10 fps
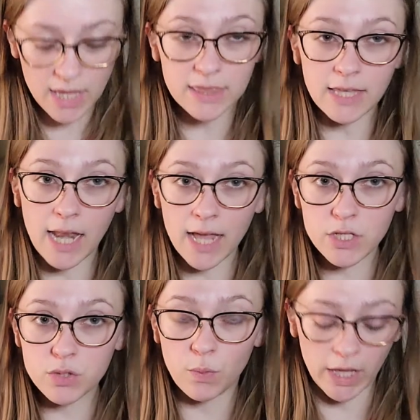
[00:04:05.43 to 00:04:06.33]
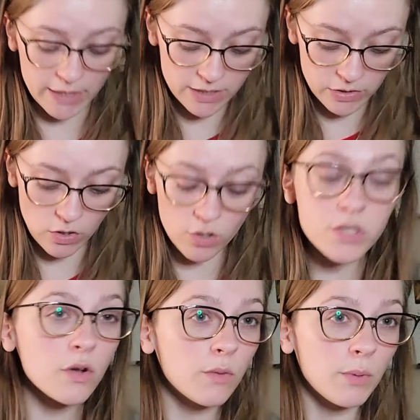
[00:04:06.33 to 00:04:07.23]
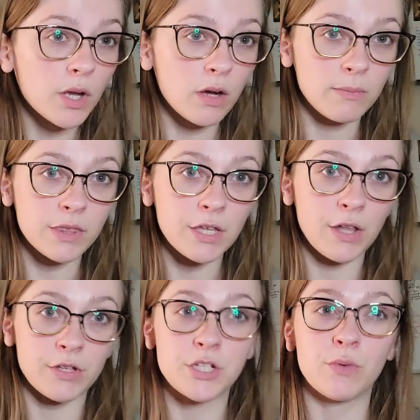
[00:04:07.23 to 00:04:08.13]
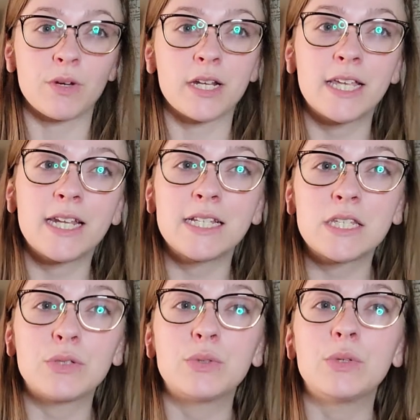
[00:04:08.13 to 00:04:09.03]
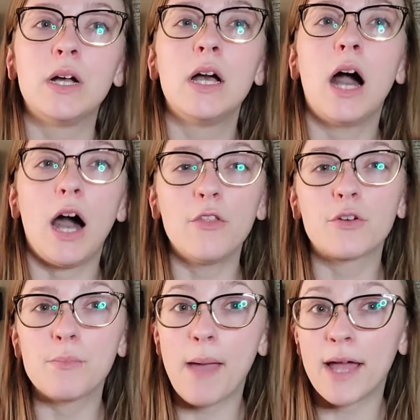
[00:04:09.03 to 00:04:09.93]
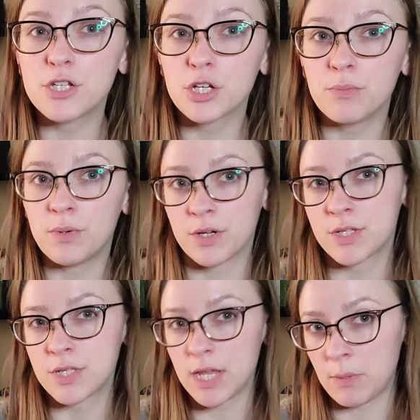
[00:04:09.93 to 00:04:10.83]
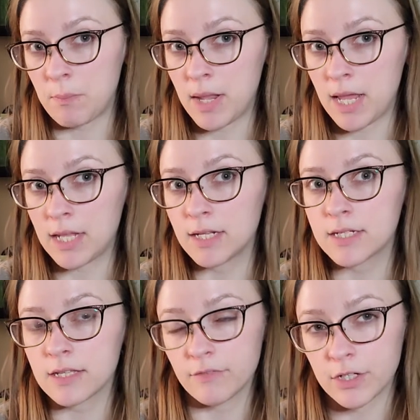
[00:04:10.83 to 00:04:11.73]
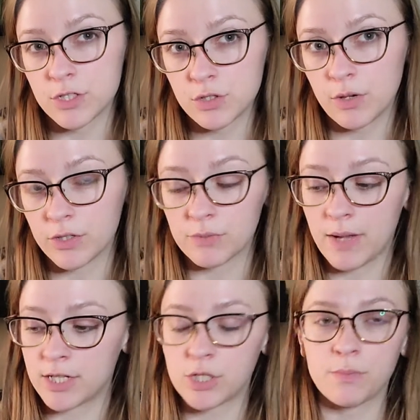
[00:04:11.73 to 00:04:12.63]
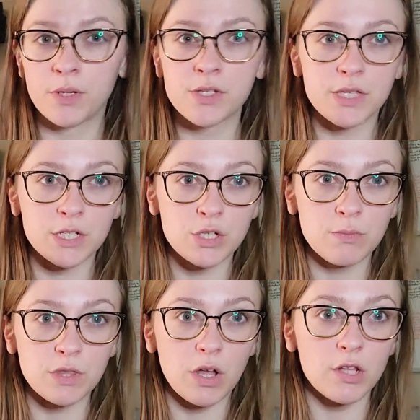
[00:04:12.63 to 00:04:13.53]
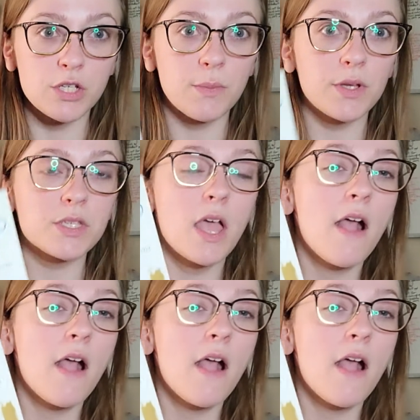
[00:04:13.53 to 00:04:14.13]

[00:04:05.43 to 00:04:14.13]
The next one, this is also a book on mythology. We're going to get into other magic books in a minute because I've got two other magic books and then two mythology books.